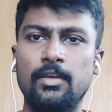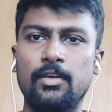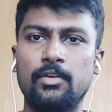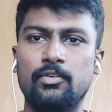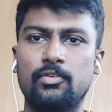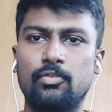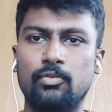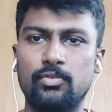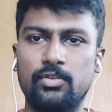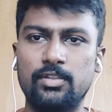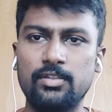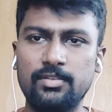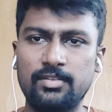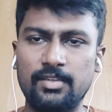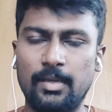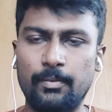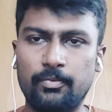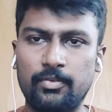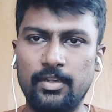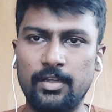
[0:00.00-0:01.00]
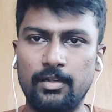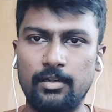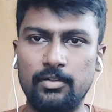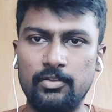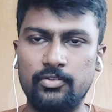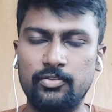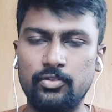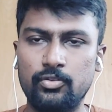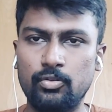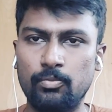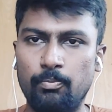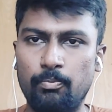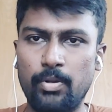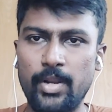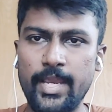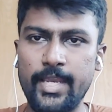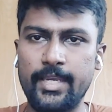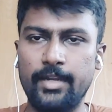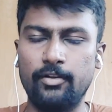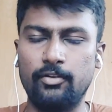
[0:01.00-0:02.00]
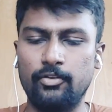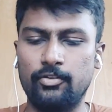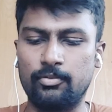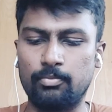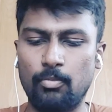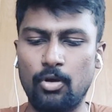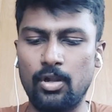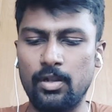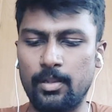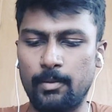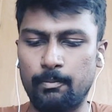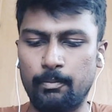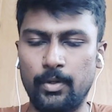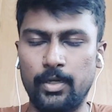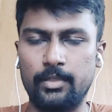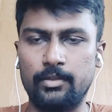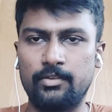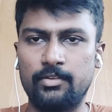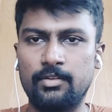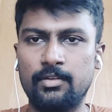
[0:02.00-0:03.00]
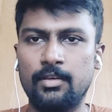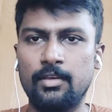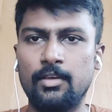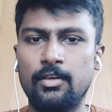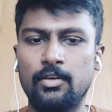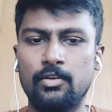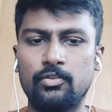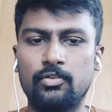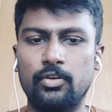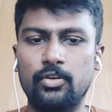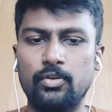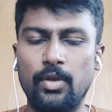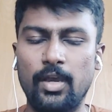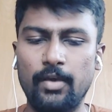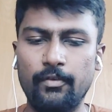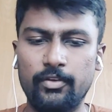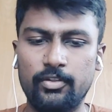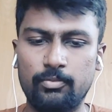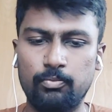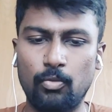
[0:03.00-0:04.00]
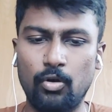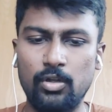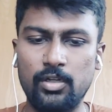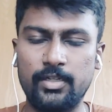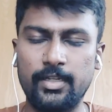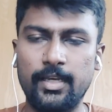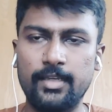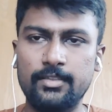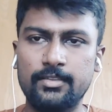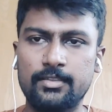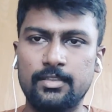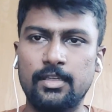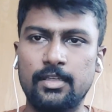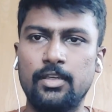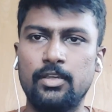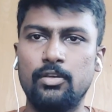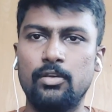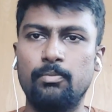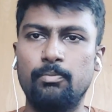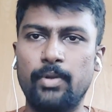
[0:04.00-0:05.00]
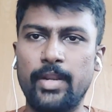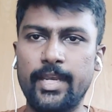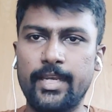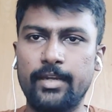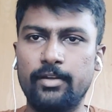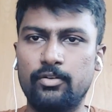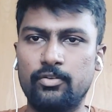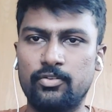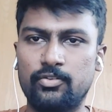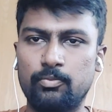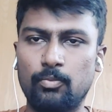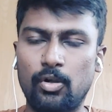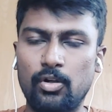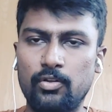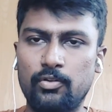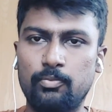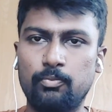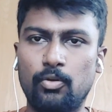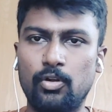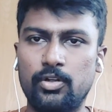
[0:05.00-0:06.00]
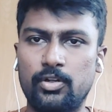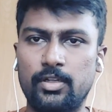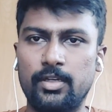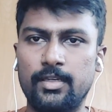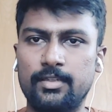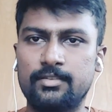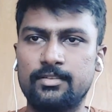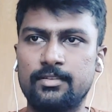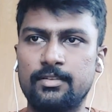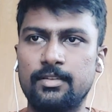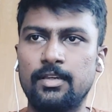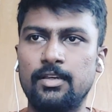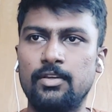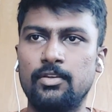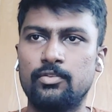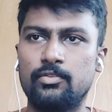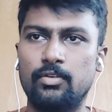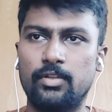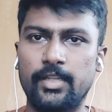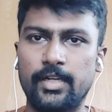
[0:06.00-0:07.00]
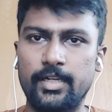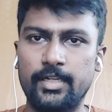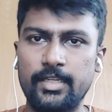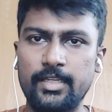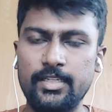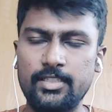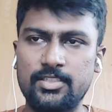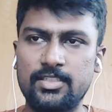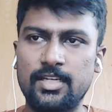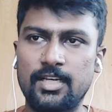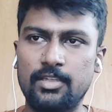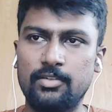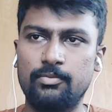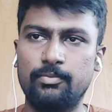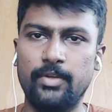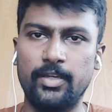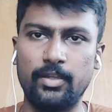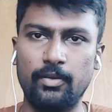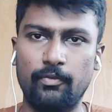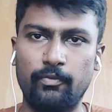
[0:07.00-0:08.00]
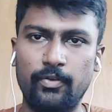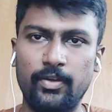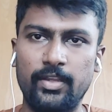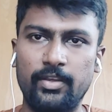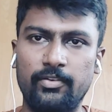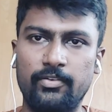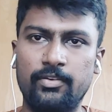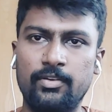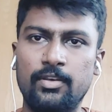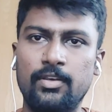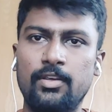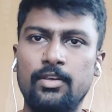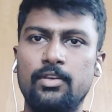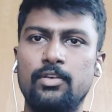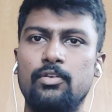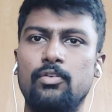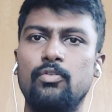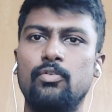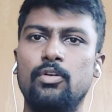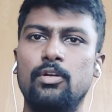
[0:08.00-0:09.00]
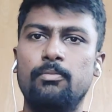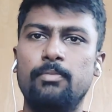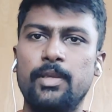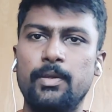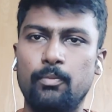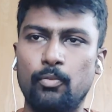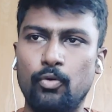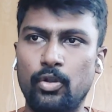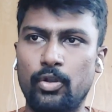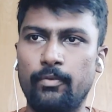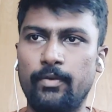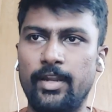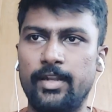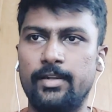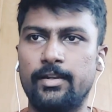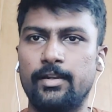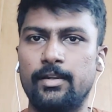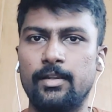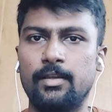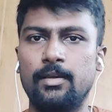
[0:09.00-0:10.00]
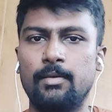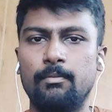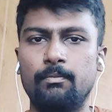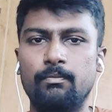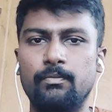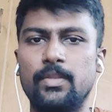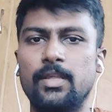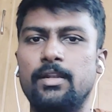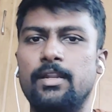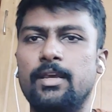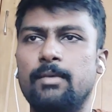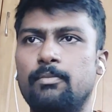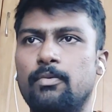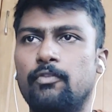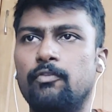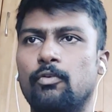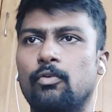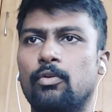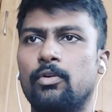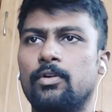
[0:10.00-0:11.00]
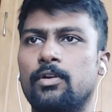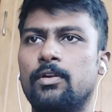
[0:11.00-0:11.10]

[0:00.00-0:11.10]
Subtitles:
So these obstacles, you break into smaller parts. So you have a small task, you break into small tasks so that each task when you finish, you will be motivated the day before.